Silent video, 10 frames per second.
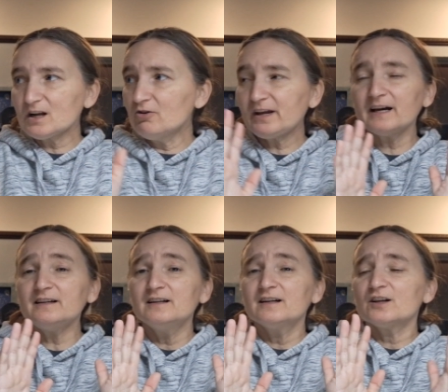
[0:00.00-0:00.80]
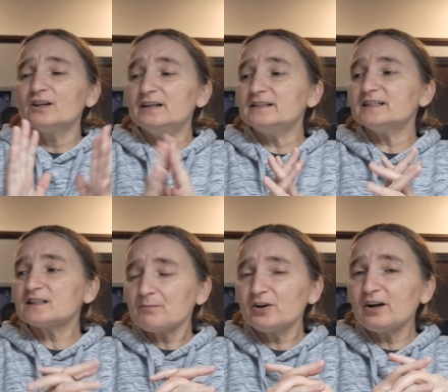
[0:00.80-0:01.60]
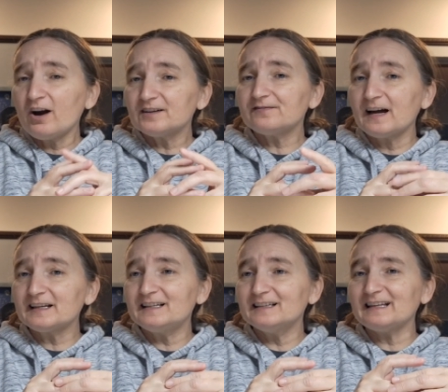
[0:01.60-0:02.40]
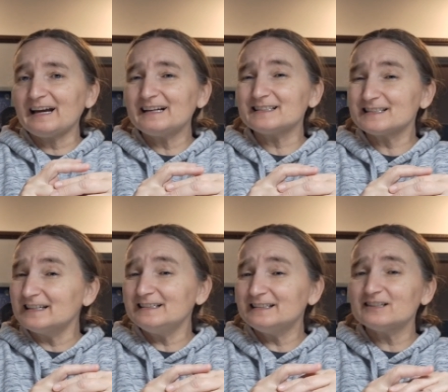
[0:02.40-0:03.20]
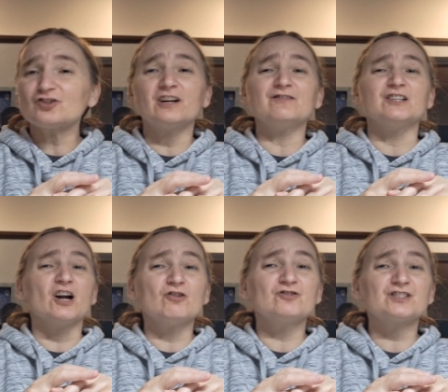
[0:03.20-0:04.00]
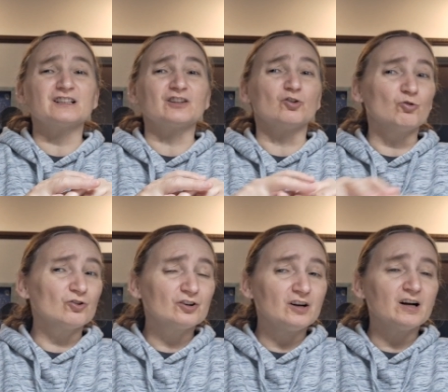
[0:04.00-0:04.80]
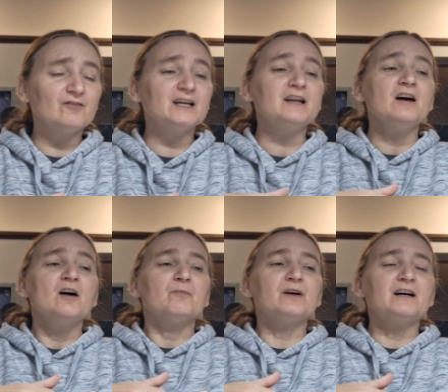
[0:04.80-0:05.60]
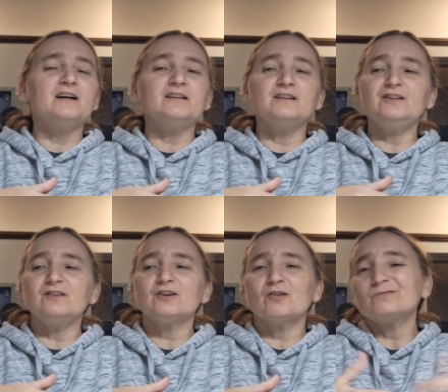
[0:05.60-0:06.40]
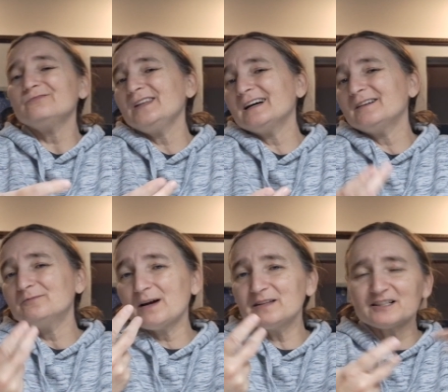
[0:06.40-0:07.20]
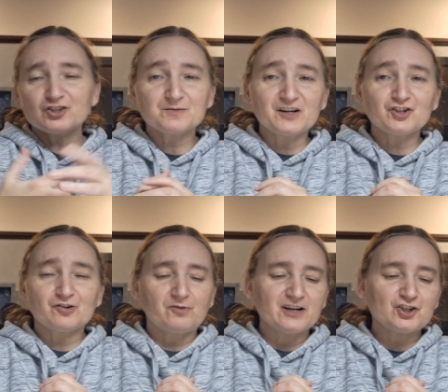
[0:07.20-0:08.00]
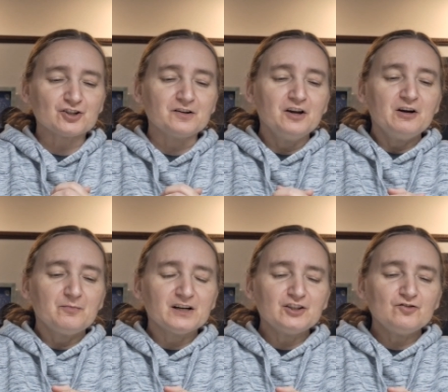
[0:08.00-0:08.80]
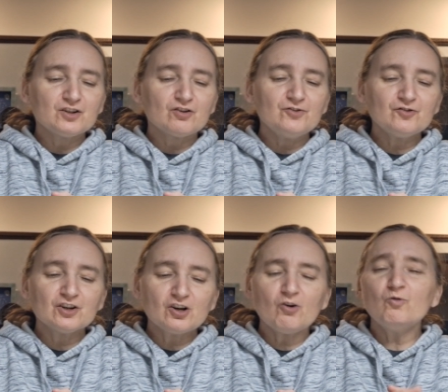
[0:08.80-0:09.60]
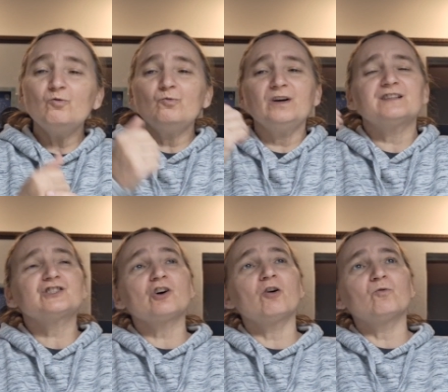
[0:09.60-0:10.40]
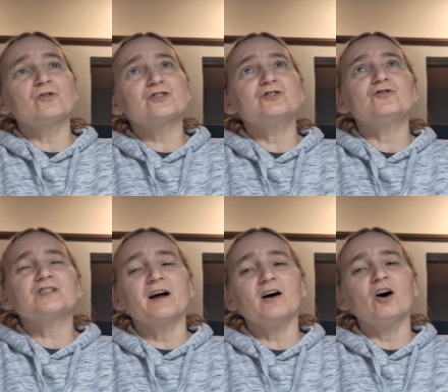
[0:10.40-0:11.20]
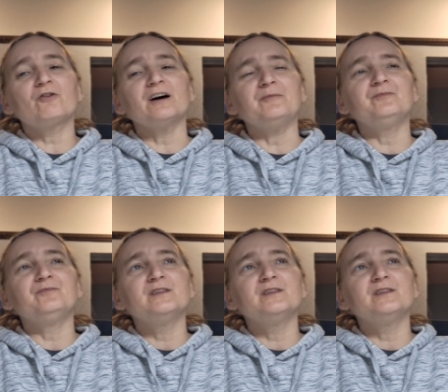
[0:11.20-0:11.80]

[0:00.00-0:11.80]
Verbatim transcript: Okay, it's pretty hard to find a kid that hadn't seen this or even knows the lore of it. But, you know, eh, maybe that's just my generation. But, you know, you could go with Star Wars and you say, okay,